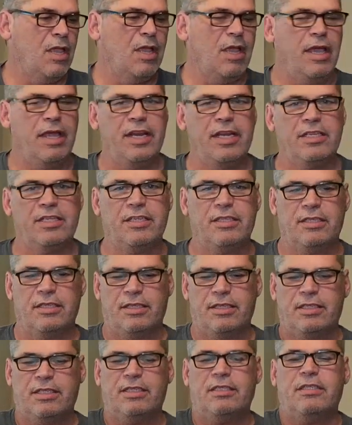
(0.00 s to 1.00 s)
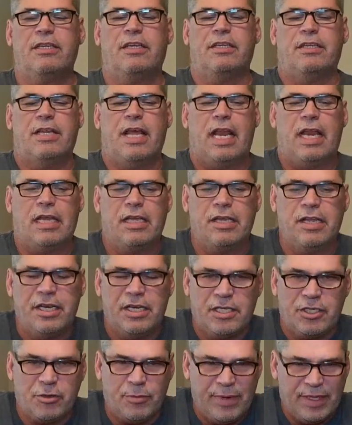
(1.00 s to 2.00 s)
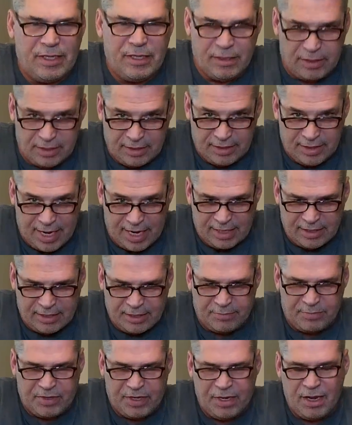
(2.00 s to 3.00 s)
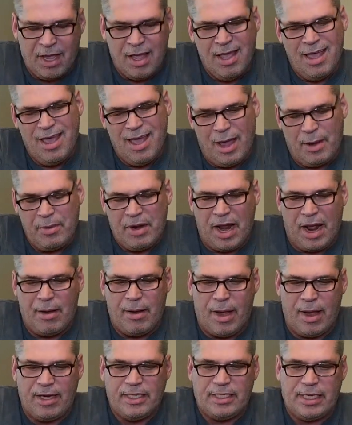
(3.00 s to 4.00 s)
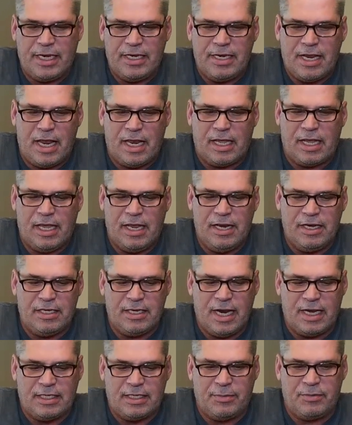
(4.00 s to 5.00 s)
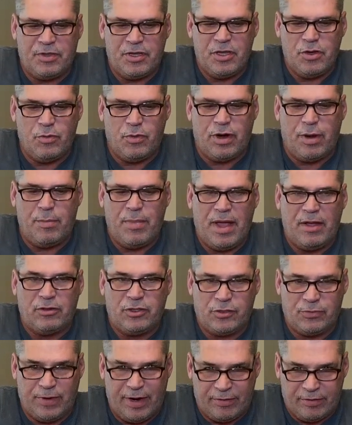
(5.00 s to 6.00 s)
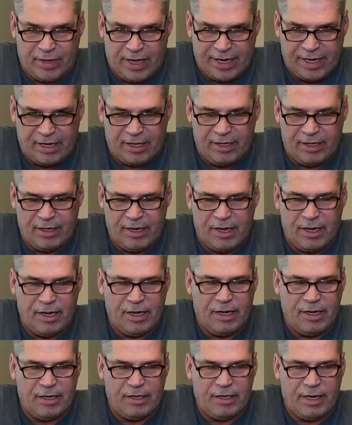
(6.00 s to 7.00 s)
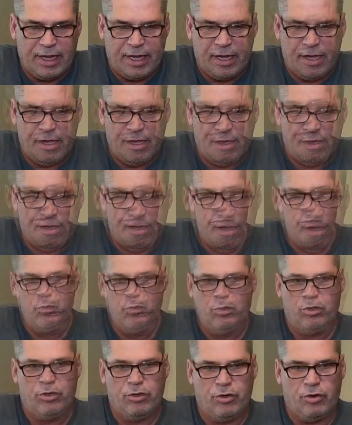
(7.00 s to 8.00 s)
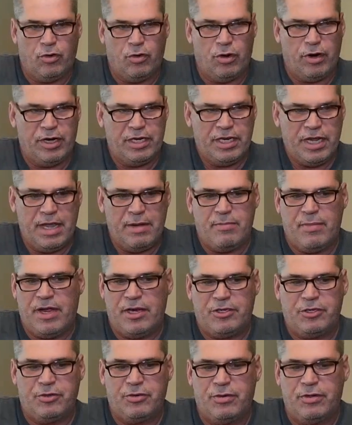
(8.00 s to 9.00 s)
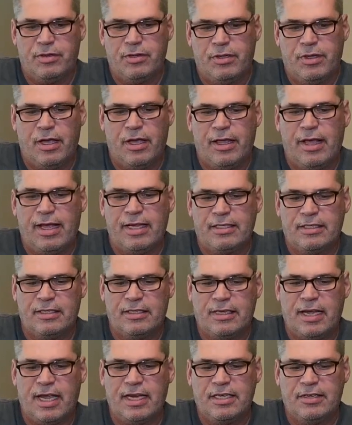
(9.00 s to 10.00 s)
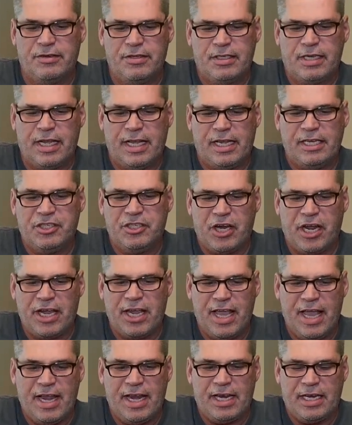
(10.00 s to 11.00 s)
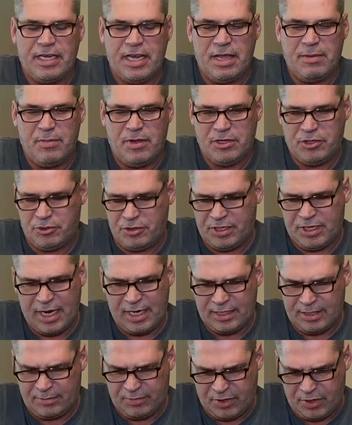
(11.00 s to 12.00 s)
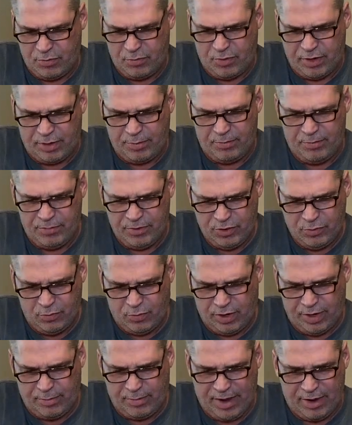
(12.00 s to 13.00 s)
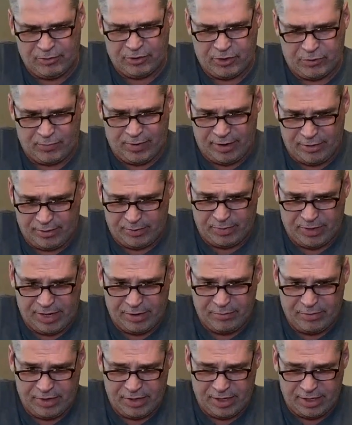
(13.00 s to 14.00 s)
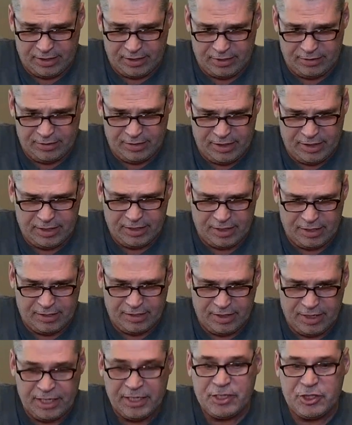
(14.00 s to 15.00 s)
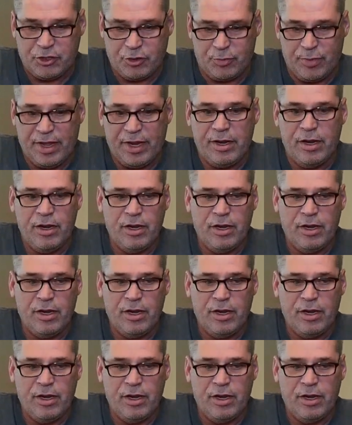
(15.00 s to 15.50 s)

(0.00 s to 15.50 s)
And this is a delicate instrument. This is not something, I mean, I say delicate. It's not something you want to bounce around like a ruler or a tape measure. That's the size of it. It's like a gigantic tape measure. It's not something you want to bounce around and play with. It's an instrument.